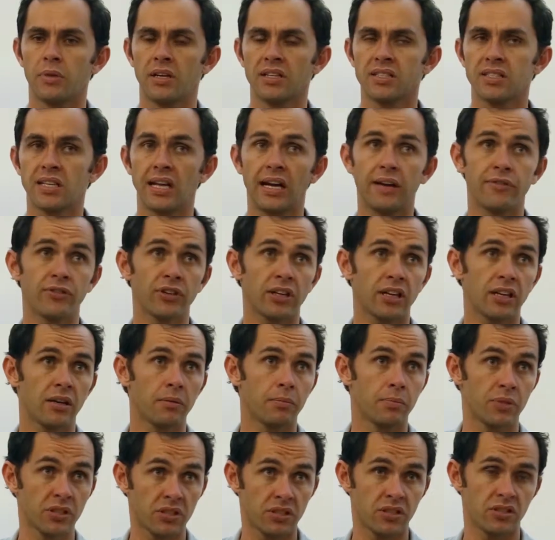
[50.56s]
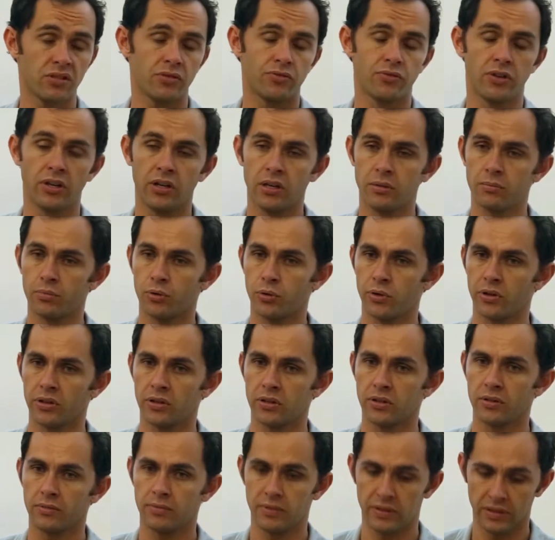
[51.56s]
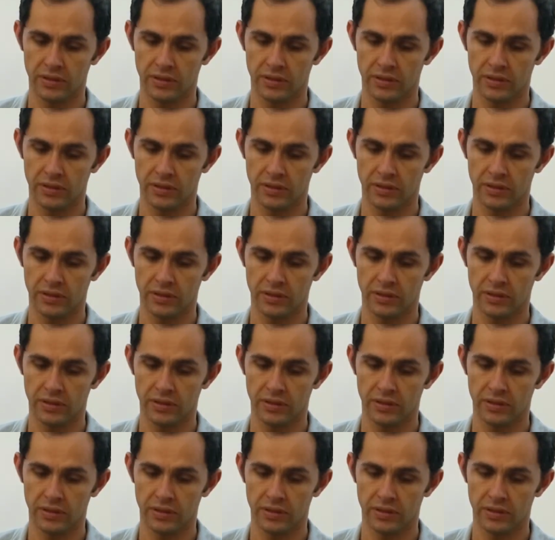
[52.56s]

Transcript: But in South Africa, business very important.